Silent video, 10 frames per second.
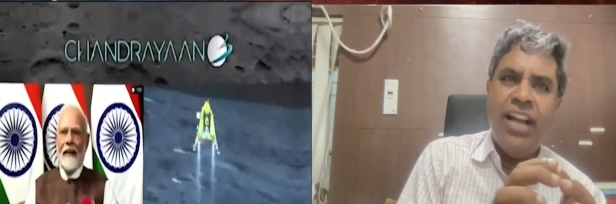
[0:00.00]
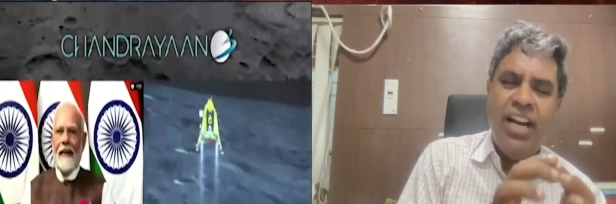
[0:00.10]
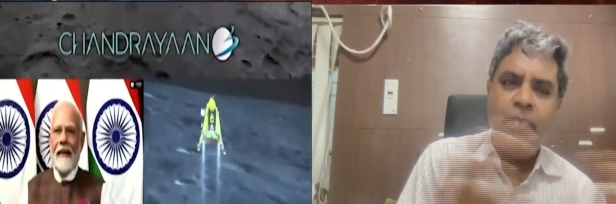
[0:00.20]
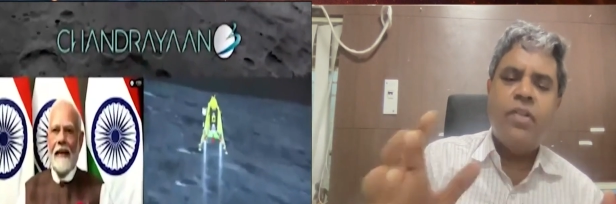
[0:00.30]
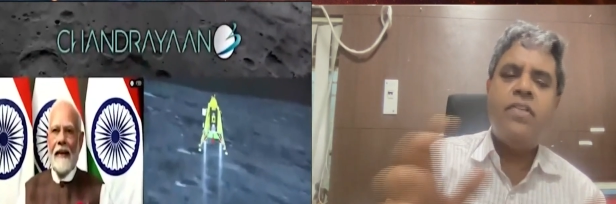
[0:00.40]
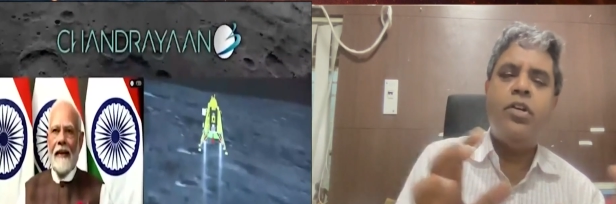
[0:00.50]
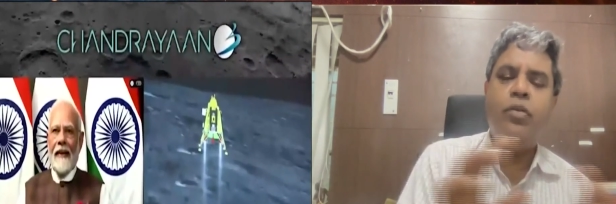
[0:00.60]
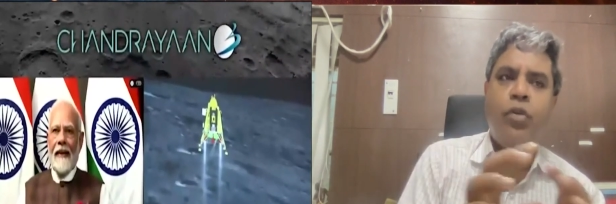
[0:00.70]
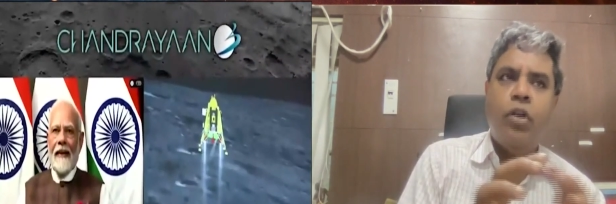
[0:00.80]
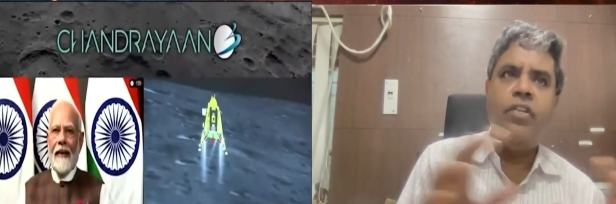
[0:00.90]
Speaker 1: 90%
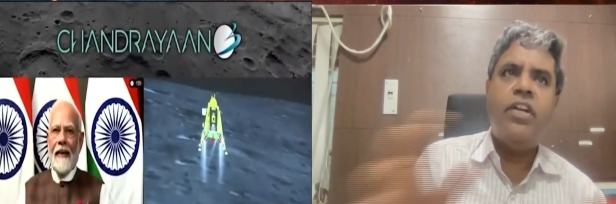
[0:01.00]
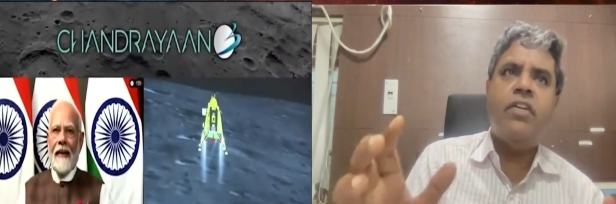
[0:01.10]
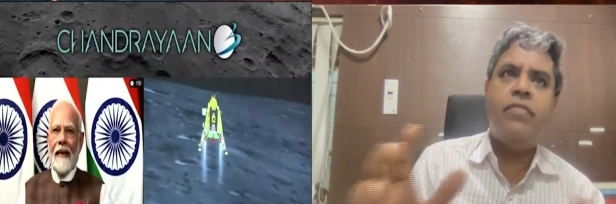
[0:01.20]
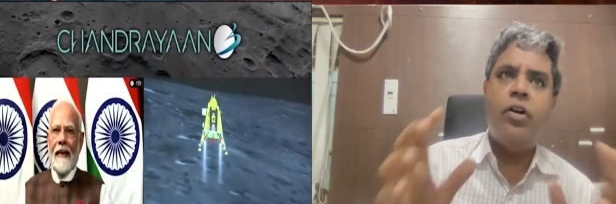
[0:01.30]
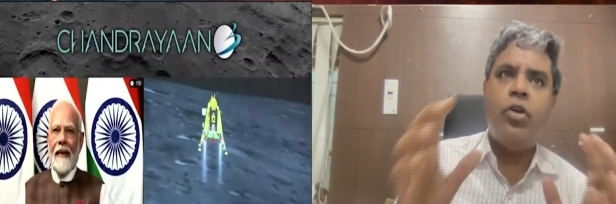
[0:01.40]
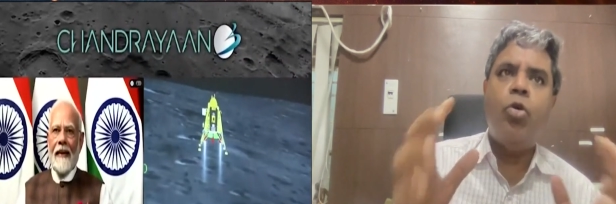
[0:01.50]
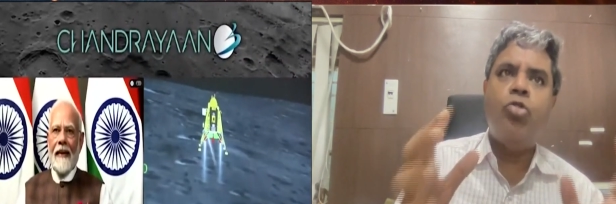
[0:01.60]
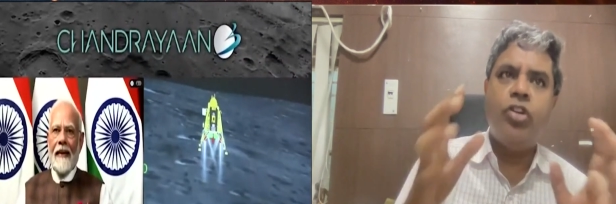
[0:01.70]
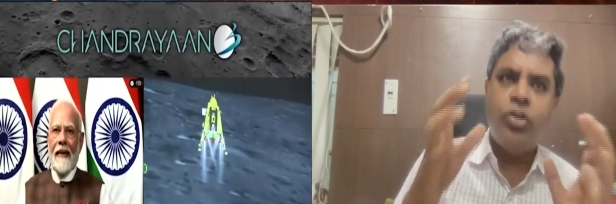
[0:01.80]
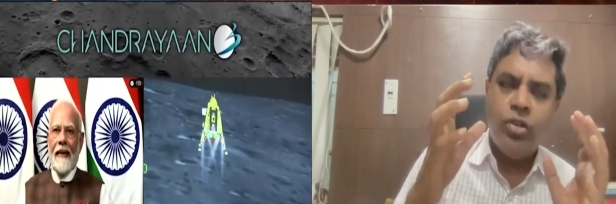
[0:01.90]
of all of that effort
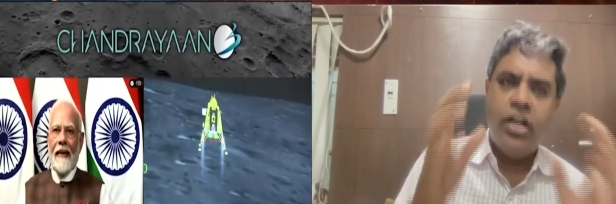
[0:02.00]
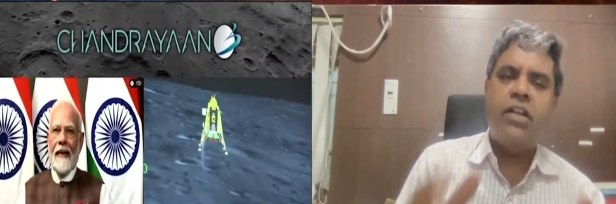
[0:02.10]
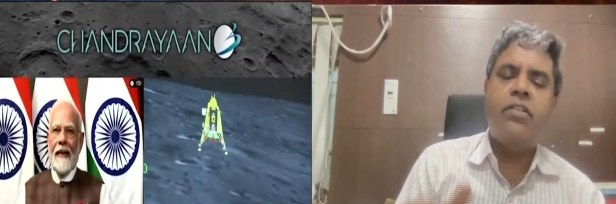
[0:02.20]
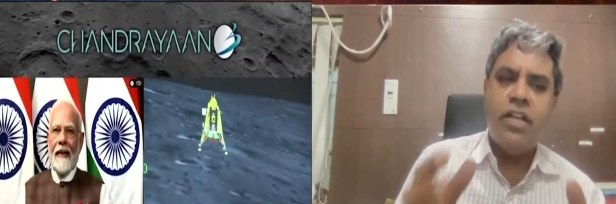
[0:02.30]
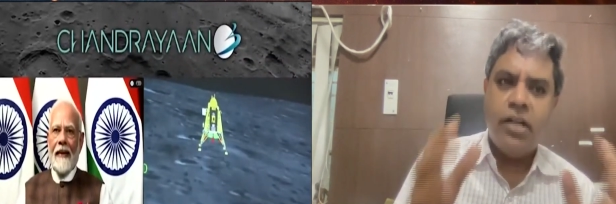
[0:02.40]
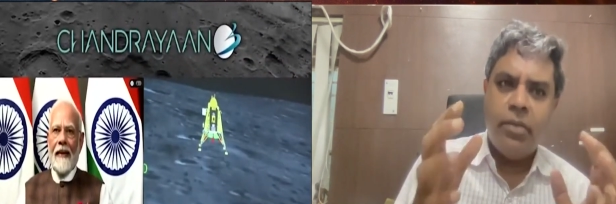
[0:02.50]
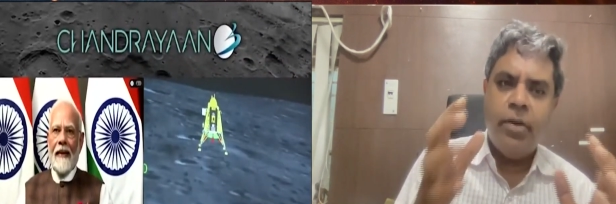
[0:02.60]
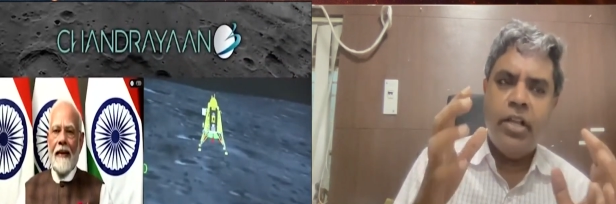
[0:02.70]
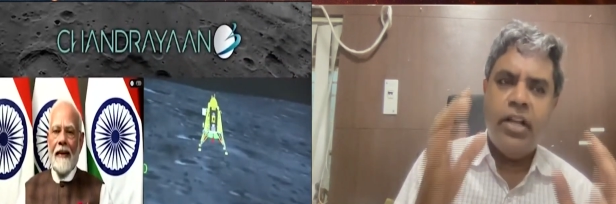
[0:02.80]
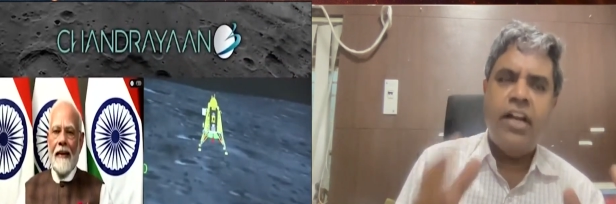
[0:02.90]
goes into that, that, that
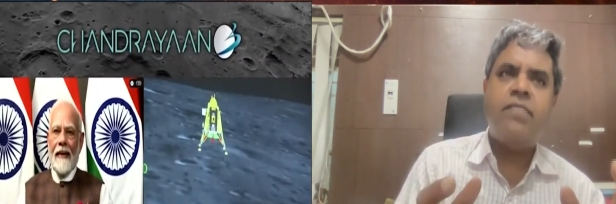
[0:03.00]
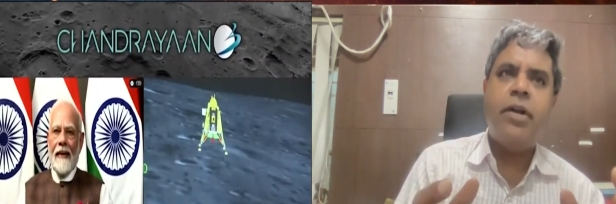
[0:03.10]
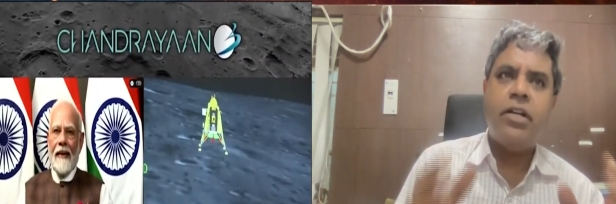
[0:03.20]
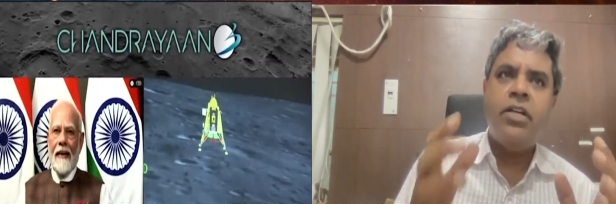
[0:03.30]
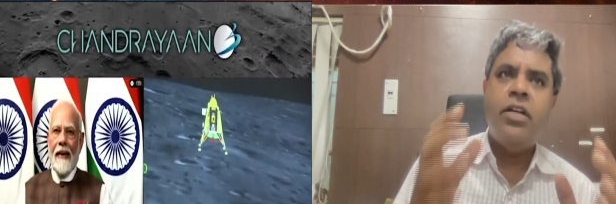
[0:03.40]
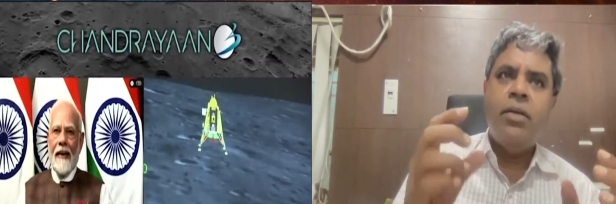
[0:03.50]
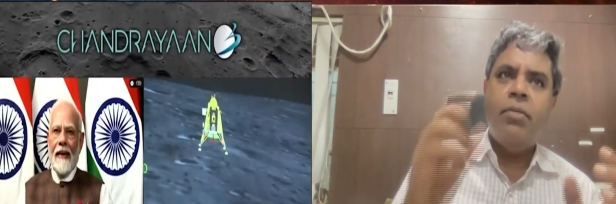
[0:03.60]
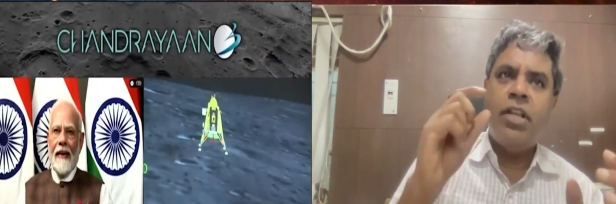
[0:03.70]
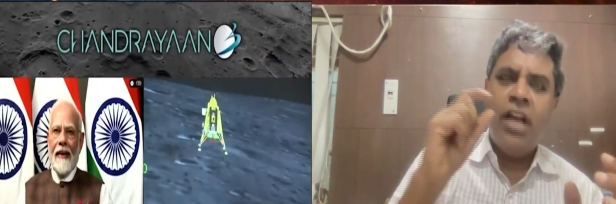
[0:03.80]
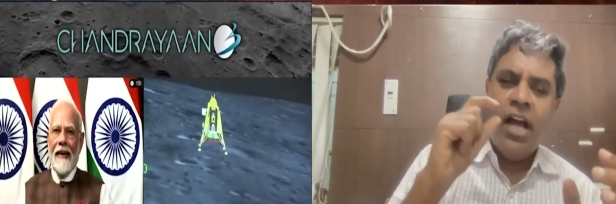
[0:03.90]
particular aspect.
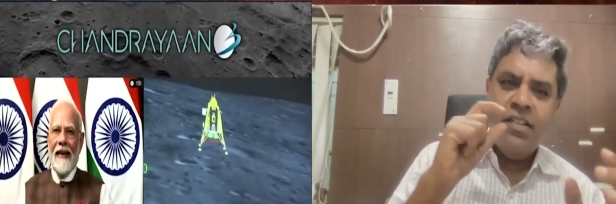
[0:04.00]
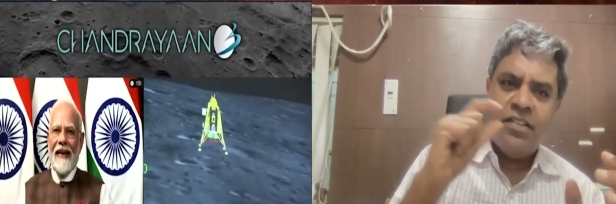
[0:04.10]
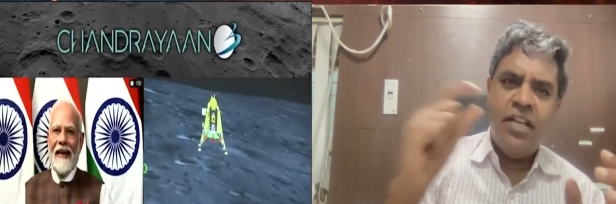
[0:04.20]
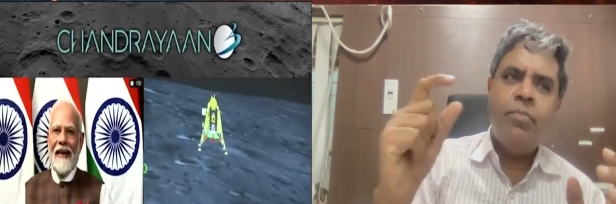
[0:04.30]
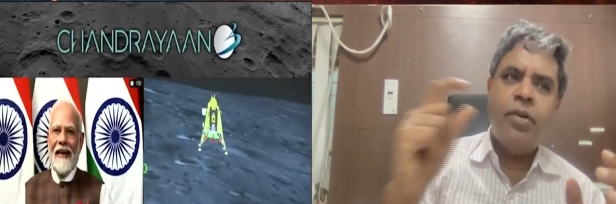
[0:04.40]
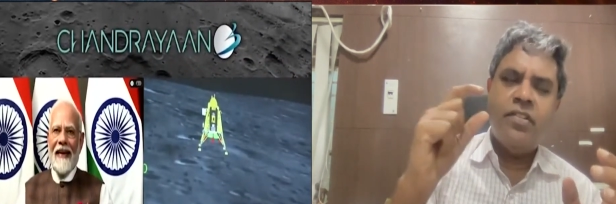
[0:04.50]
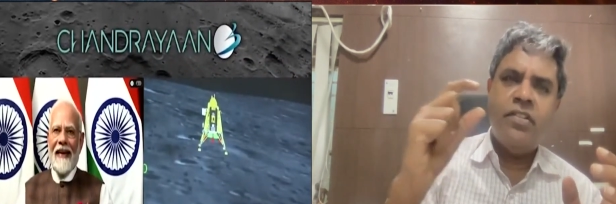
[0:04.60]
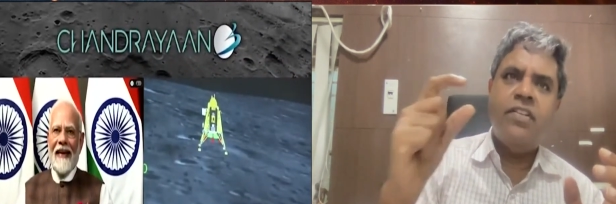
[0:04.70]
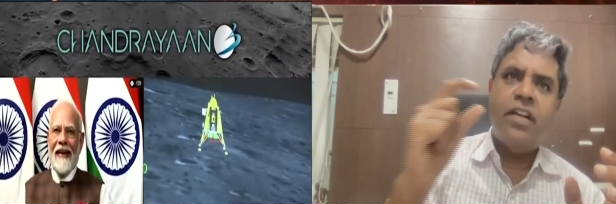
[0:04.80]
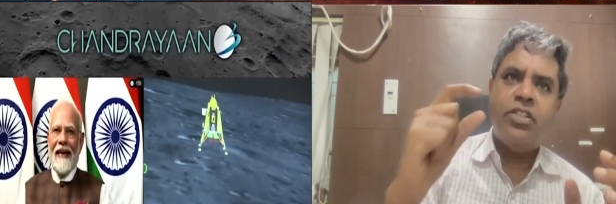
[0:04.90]
But the last
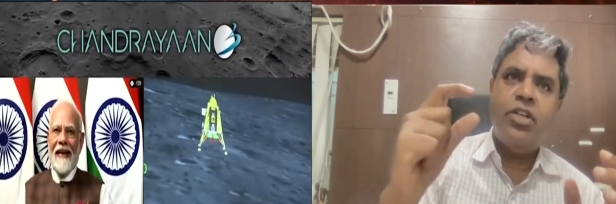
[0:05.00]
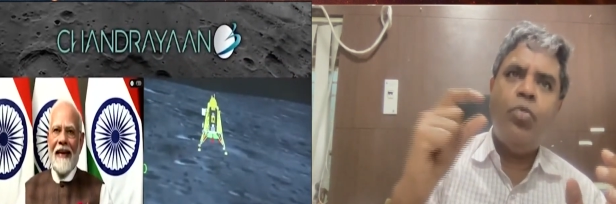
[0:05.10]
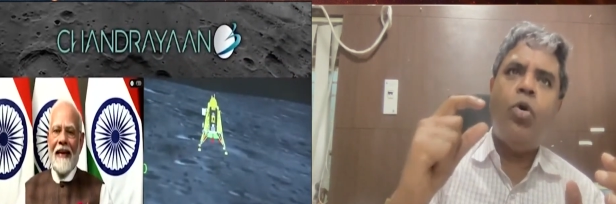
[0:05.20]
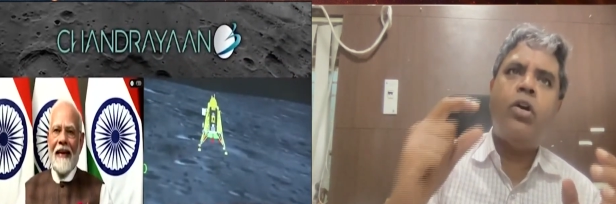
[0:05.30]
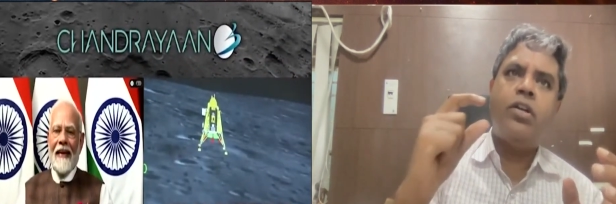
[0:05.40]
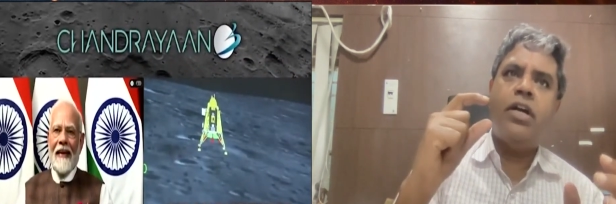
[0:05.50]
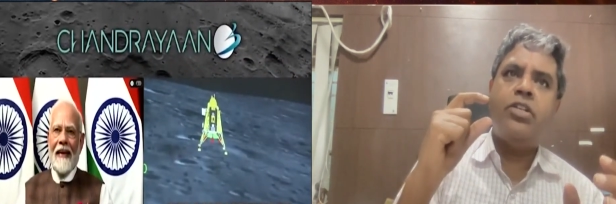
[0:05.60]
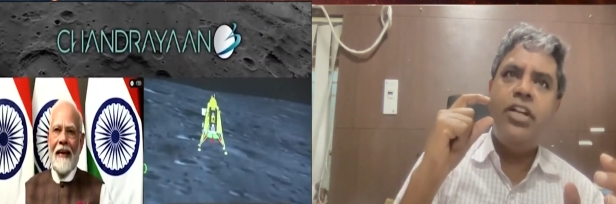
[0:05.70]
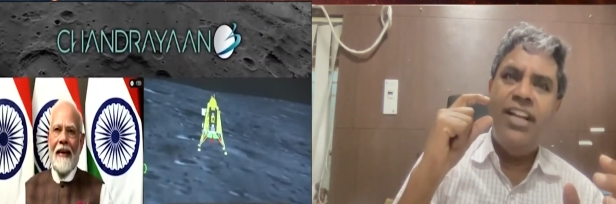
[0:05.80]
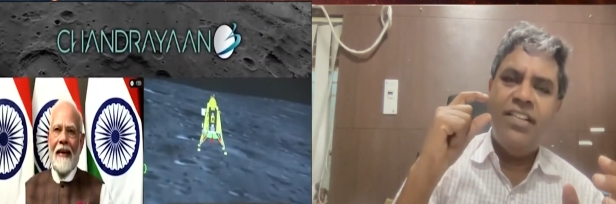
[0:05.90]
10% is actually what
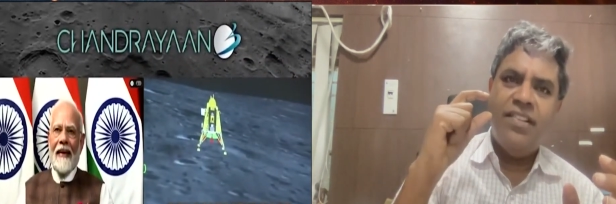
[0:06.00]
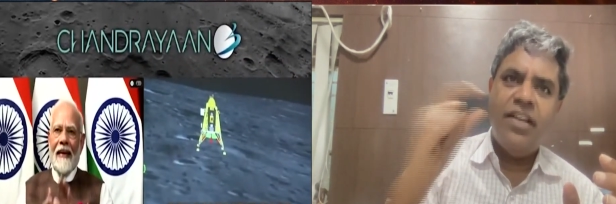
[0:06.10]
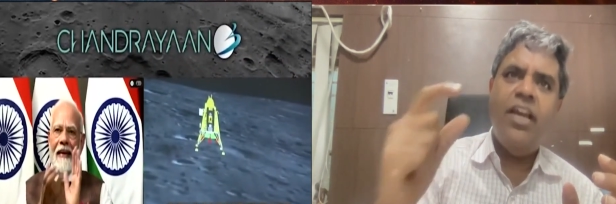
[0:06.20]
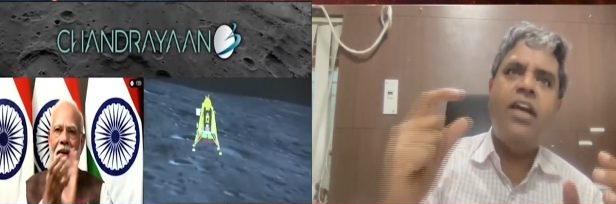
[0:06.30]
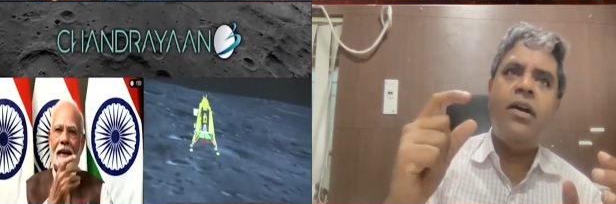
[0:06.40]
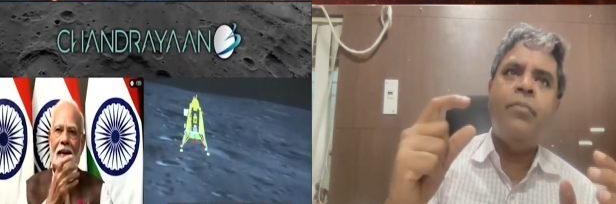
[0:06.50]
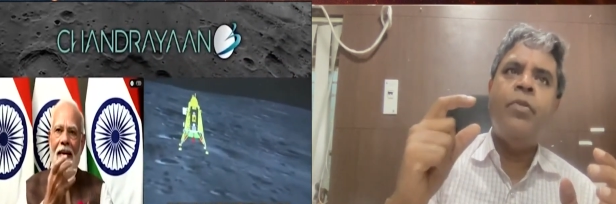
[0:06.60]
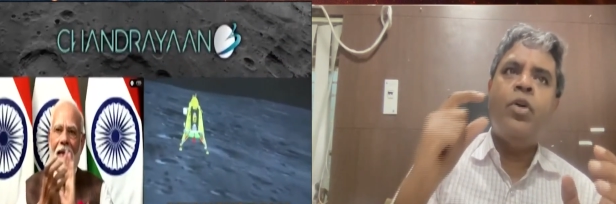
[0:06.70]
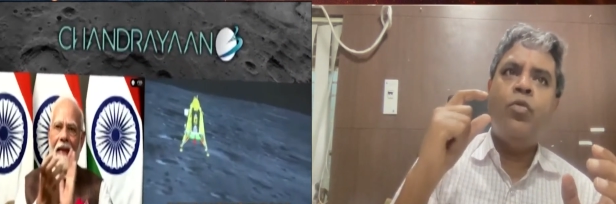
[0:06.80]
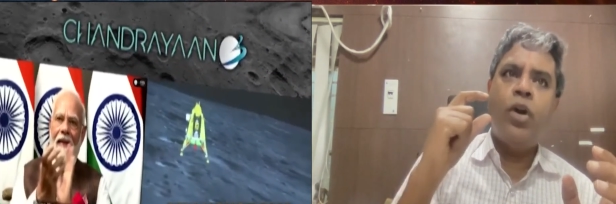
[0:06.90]
actually takes the cake.
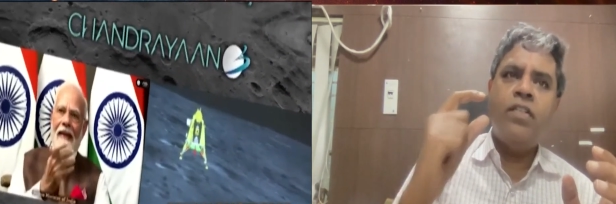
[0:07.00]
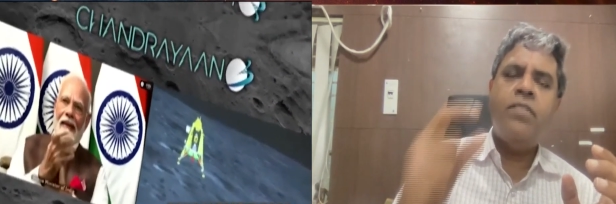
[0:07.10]
Okay. For